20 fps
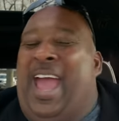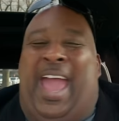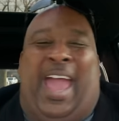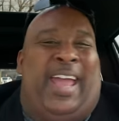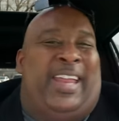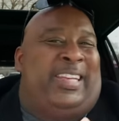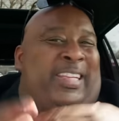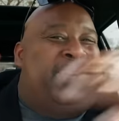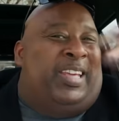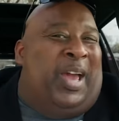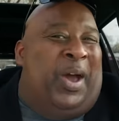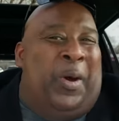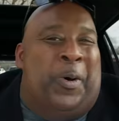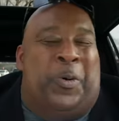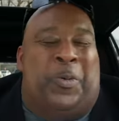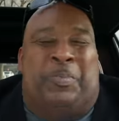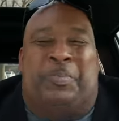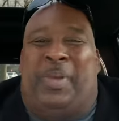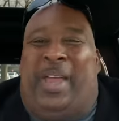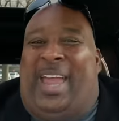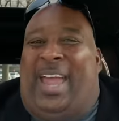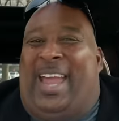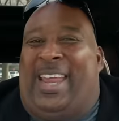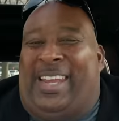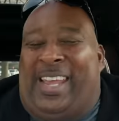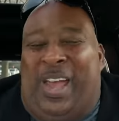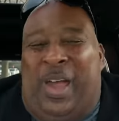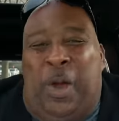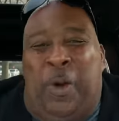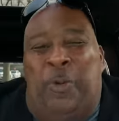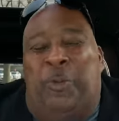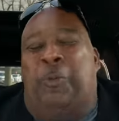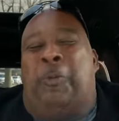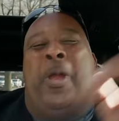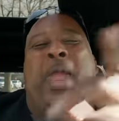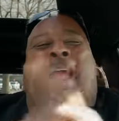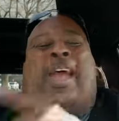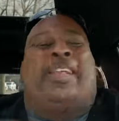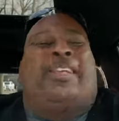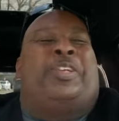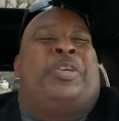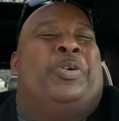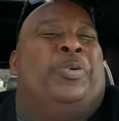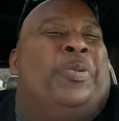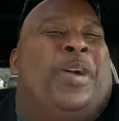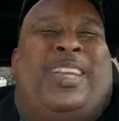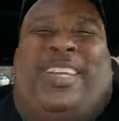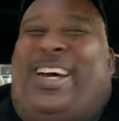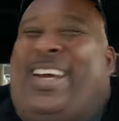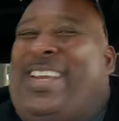And yo, man, we're doing